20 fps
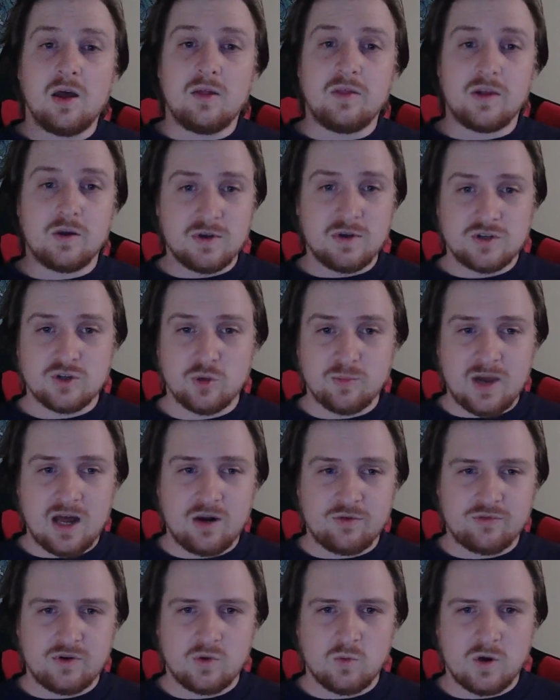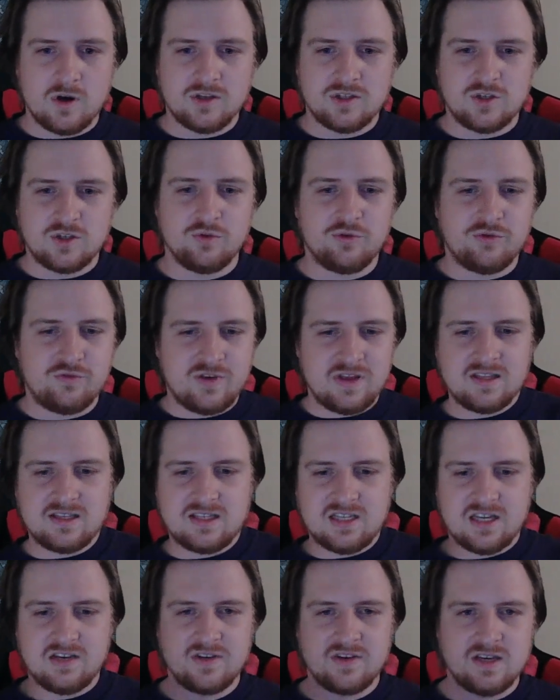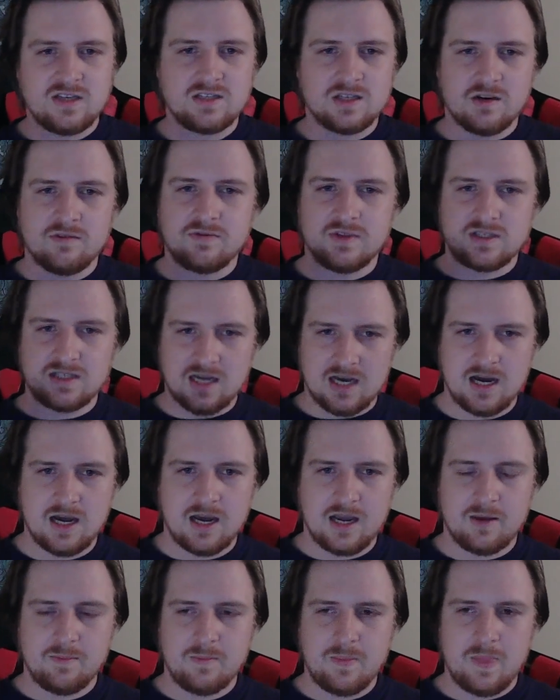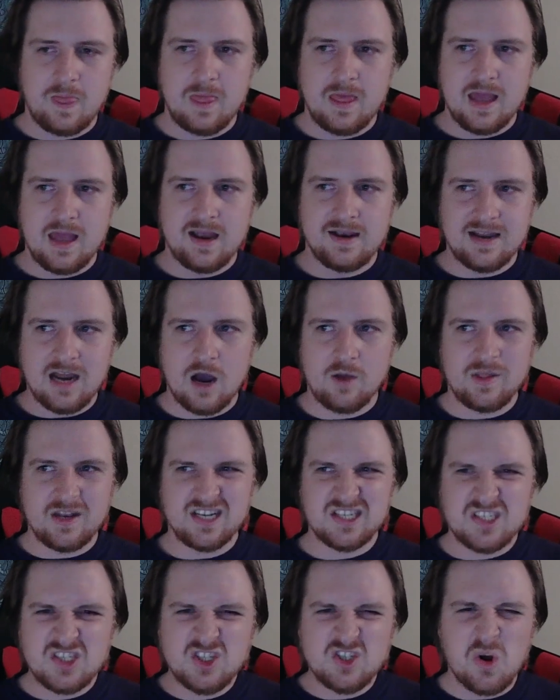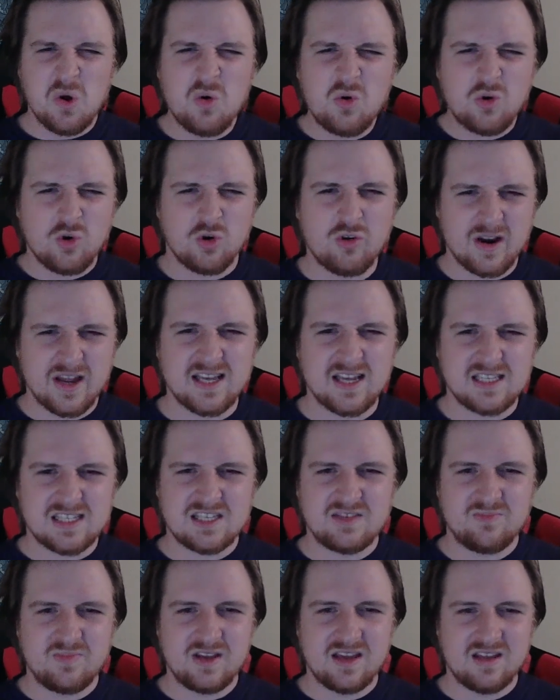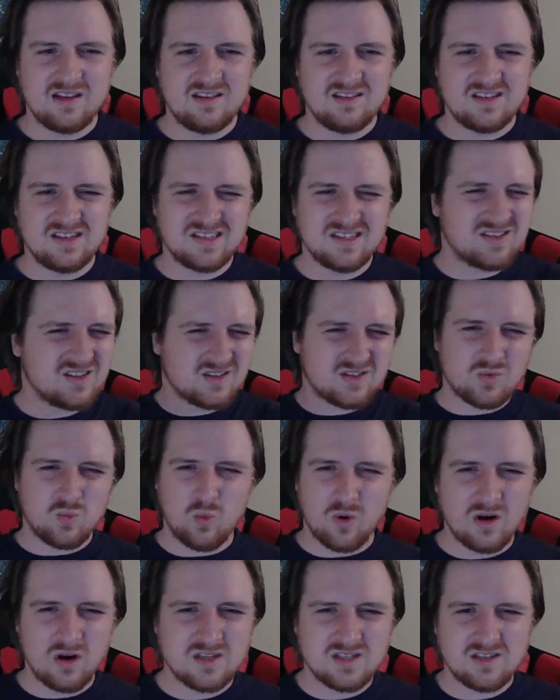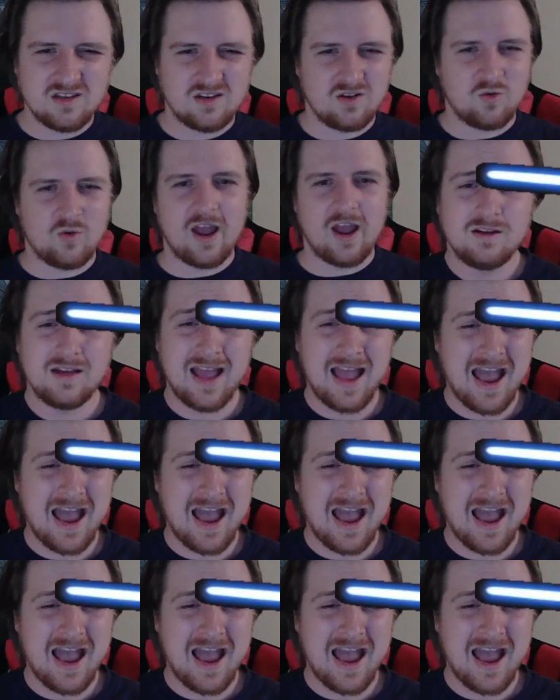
The original Battlefront 1 and 2 fit the TVs of the time, and now that it's so crisp, it just looks worse in a way.